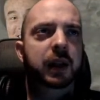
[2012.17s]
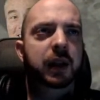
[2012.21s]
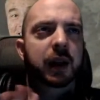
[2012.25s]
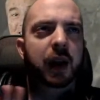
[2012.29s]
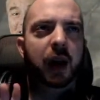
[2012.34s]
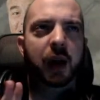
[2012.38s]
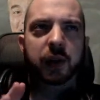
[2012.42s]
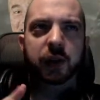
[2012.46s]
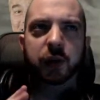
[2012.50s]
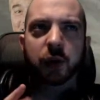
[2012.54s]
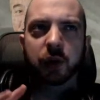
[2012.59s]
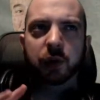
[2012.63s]
I
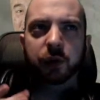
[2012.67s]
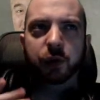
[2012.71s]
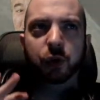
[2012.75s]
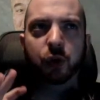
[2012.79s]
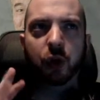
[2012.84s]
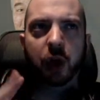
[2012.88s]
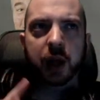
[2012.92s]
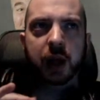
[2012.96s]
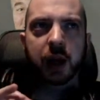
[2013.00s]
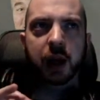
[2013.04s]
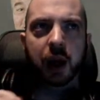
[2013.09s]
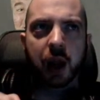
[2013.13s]
sort of try
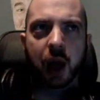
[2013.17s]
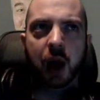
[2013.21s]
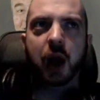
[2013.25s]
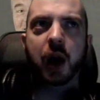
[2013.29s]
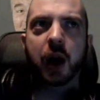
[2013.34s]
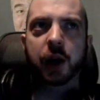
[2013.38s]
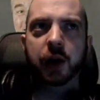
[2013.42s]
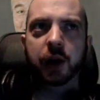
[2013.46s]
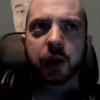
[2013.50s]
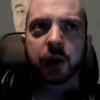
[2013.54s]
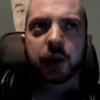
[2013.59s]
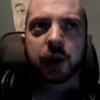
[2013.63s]
and
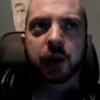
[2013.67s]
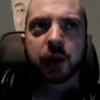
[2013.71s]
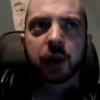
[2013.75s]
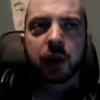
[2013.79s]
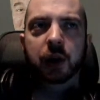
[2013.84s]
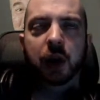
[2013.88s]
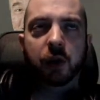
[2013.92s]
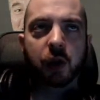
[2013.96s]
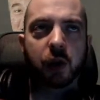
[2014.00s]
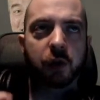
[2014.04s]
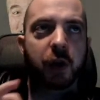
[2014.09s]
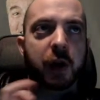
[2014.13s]
learn. I've
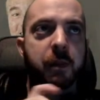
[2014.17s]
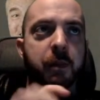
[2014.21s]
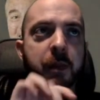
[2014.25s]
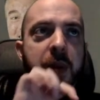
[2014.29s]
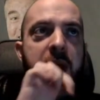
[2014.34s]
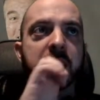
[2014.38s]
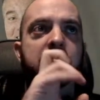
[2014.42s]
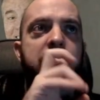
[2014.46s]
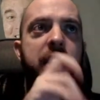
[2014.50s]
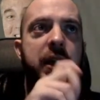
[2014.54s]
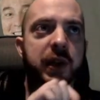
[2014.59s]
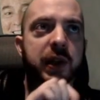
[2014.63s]
got a very
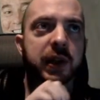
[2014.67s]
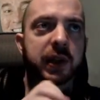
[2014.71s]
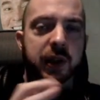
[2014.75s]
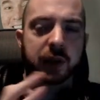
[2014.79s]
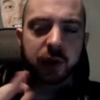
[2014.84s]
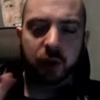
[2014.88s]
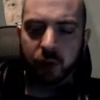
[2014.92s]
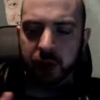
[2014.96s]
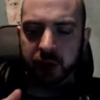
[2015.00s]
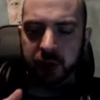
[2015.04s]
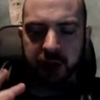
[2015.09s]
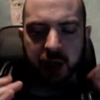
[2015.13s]
business
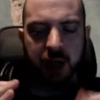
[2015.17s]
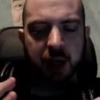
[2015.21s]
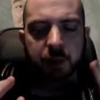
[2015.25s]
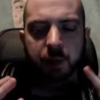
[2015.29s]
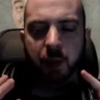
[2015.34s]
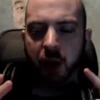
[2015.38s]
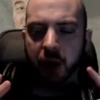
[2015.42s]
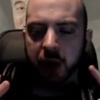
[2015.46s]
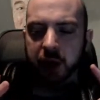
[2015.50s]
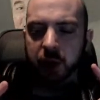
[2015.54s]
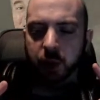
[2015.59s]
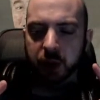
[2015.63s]
orientated
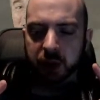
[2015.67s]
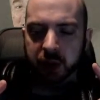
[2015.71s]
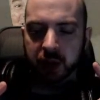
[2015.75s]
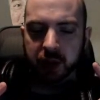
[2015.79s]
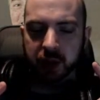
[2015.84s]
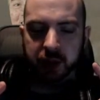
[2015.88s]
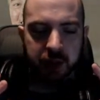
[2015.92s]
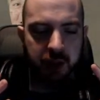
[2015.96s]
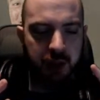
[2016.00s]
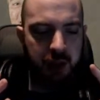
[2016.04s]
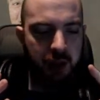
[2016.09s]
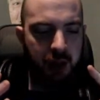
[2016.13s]
mind, which
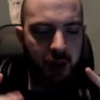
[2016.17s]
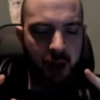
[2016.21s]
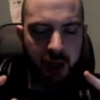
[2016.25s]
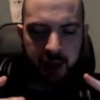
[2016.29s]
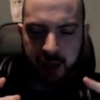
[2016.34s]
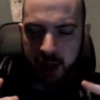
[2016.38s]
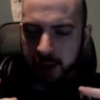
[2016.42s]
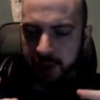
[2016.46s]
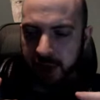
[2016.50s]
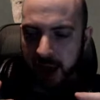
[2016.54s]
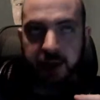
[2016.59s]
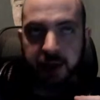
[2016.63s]
is,
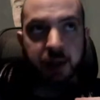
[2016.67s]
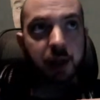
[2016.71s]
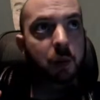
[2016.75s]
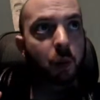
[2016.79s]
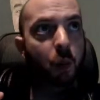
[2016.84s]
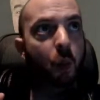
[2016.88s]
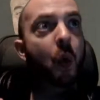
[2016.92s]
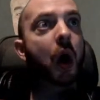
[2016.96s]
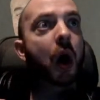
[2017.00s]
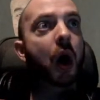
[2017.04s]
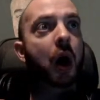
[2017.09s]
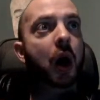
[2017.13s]
okay, that didn't
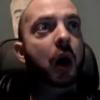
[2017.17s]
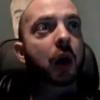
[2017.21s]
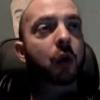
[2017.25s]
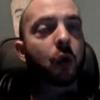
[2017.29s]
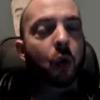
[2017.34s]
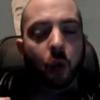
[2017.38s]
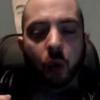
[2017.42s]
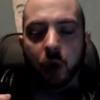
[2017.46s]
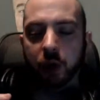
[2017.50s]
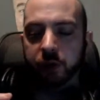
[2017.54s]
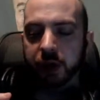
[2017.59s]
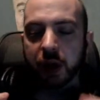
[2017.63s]
work,
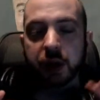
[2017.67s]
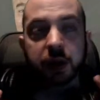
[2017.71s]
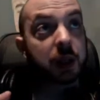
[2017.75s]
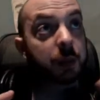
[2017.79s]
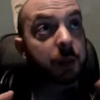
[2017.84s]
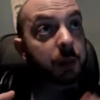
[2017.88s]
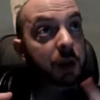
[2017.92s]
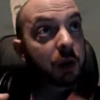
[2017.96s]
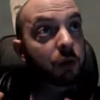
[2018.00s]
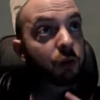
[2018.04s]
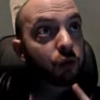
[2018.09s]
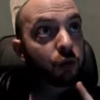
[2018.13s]
or I've done
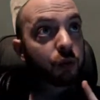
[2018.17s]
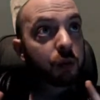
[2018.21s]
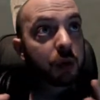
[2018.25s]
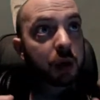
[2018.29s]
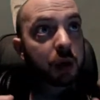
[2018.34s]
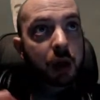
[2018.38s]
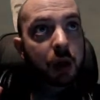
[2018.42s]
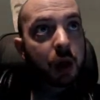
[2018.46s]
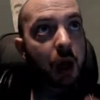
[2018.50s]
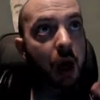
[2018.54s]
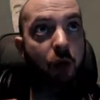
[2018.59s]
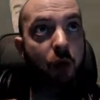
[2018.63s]
something
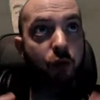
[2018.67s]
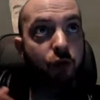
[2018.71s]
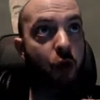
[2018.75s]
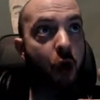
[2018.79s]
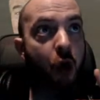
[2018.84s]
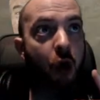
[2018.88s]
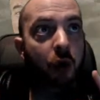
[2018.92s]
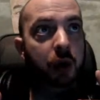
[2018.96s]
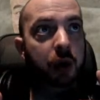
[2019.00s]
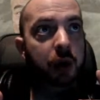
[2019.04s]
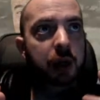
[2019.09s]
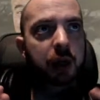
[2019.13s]

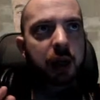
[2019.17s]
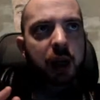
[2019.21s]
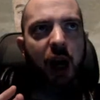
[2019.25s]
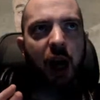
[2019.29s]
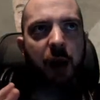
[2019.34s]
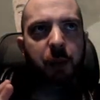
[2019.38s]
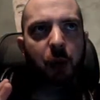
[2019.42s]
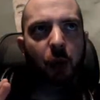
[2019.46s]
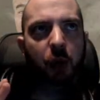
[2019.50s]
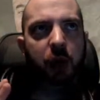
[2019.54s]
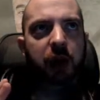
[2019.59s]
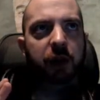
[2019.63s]
wrong. I'm
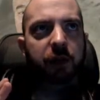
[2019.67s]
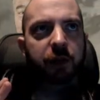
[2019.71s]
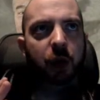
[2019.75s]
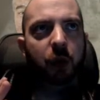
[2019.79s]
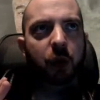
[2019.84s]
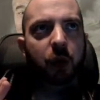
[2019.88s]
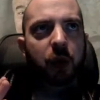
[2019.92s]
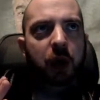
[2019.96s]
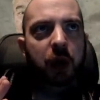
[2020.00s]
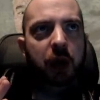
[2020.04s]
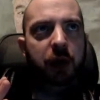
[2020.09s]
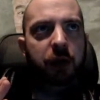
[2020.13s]
not going to
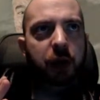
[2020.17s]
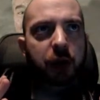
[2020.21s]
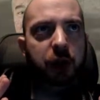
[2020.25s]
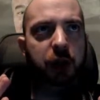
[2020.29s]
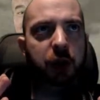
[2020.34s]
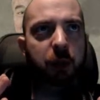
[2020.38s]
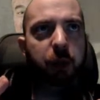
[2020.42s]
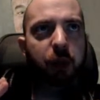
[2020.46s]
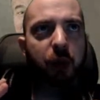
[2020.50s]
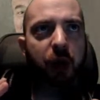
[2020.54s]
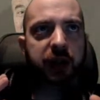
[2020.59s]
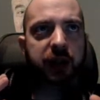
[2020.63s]
feel the
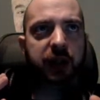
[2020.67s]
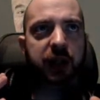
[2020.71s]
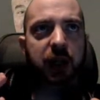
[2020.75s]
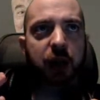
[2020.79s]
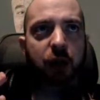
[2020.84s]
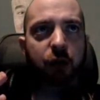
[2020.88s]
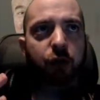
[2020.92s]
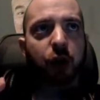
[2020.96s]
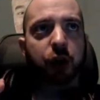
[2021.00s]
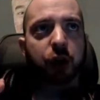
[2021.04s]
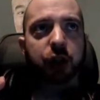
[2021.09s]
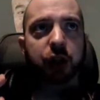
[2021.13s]
depressing,
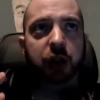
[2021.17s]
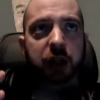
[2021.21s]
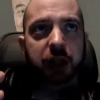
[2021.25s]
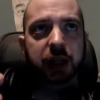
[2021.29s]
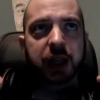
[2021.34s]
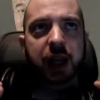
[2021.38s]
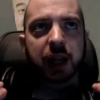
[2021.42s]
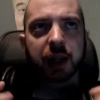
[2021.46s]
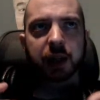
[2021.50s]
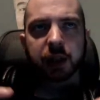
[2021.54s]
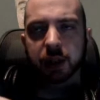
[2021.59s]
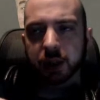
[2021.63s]
crushing
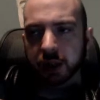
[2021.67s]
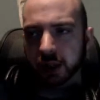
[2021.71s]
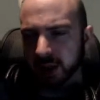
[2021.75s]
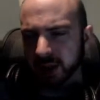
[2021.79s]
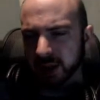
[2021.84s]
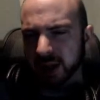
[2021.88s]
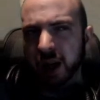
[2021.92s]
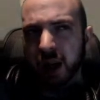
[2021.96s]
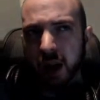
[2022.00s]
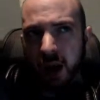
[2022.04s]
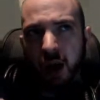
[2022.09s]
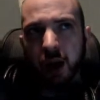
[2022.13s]
guilt, because
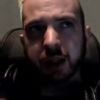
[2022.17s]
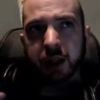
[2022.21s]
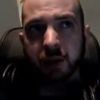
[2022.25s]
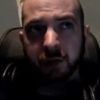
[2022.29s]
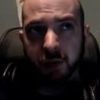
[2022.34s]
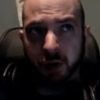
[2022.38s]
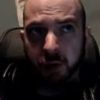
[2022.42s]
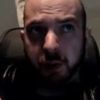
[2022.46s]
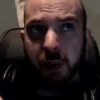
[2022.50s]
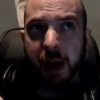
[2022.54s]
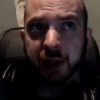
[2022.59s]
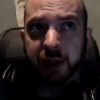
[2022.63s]
I suffer
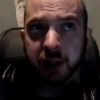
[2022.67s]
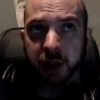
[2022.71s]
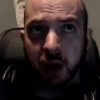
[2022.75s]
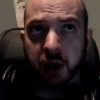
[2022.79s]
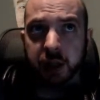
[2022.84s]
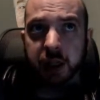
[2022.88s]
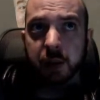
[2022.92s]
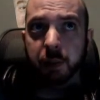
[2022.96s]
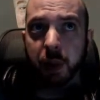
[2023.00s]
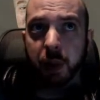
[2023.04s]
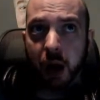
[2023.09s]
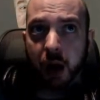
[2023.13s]
from anxiety
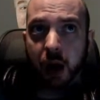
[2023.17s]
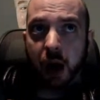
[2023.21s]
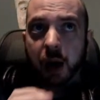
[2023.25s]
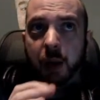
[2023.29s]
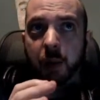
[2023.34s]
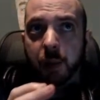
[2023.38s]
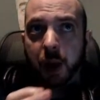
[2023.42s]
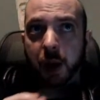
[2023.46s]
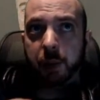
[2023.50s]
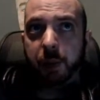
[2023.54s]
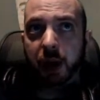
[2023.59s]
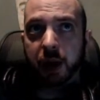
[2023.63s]
and
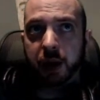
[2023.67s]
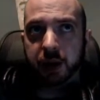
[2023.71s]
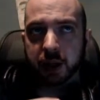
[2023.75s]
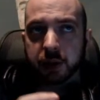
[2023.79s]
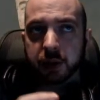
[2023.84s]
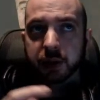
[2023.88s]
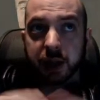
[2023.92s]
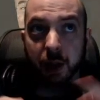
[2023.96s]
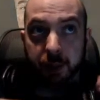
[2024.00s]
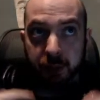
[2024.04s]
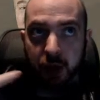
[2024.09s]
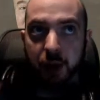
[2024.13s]
bipolar, so
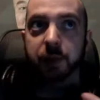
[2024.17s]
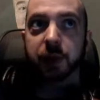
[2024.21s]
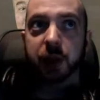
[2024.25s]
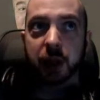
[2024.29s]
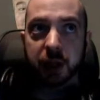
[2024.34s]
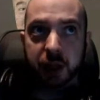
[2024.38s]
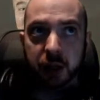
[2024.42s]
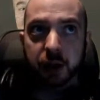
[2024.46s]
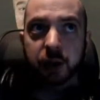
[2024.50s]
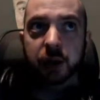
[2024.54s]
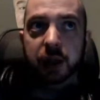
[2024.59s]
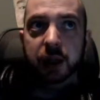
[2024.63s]
sometimes I
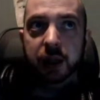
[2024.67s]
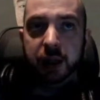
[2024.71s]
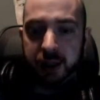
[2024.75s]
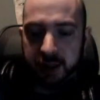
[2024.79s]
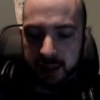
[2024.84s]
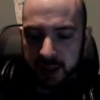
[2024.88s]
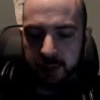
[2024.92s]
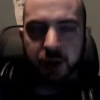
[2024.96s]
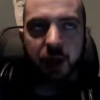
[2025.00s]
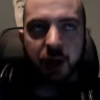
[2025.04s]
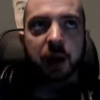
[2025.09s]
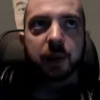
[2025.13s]
do,
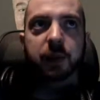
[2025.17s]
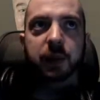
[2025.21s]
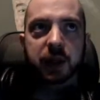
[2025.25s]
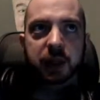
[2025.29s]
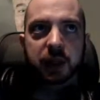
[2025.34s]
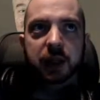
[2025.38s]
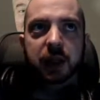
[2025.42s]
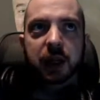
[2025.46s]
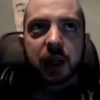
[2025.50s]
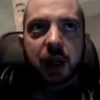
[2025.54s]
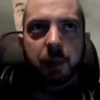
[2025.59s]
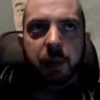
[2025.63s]
sometimes.
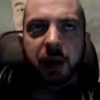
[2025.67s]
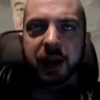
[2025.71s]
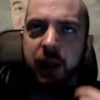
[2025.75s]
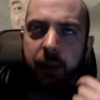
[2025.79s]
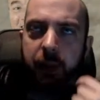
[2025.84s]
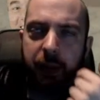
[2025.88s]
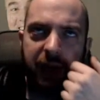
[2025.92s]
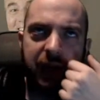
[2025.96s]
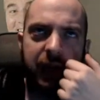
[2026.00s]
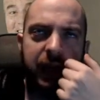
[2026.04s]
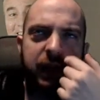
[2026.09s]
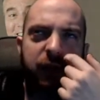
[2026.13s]
But
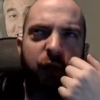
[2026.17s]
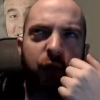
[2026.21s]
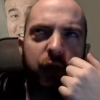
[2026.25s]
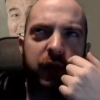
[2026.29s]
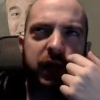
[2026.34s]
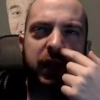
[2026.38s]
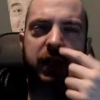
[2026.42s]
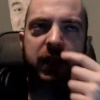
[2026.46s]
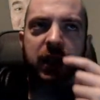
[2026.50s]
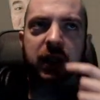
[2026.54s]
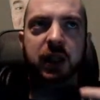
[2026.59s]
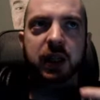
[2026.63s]
typically it's for a
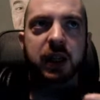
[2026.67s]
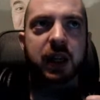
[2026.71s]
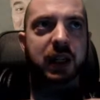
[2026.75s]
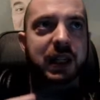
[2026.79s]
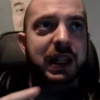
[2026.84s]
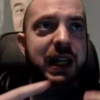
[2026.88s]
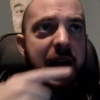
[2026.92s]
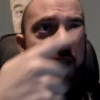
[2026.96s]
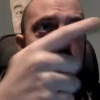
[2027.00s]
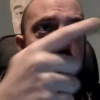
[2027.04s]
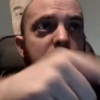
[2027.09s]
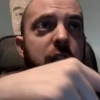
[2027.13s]
decision that's
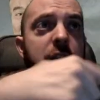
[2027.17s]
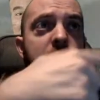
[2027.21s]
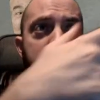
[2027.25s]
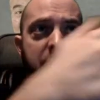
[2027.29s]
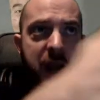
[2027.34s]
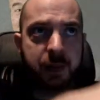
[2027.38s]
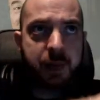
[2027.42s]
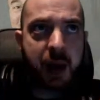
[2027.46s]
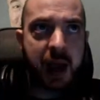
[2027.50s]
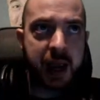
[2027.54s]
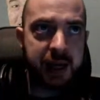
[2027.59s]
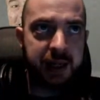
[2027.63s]
yet to be
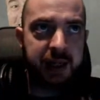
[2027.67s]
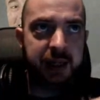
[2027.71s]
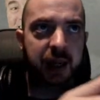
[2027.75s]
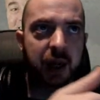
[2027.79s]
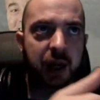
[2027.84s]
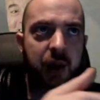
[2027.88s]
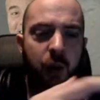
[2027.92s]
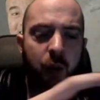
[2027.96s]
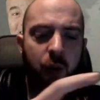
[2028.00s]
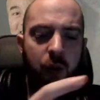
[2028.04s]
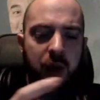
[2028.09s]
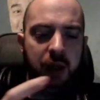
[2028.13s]
made that I
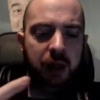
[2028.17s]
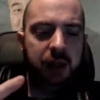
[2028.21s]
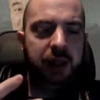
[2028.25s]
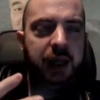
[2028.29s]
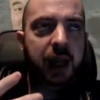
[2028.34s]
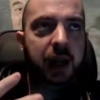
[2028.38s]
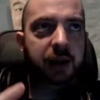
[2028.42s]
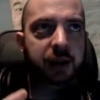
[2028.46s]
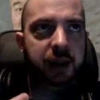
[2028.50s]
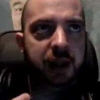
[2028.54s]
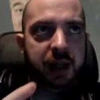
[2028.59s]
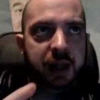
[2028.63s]
will
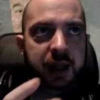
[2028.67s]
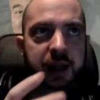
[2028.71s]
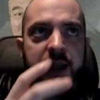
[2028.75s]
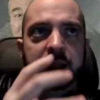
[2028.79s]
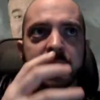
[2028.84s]
get the,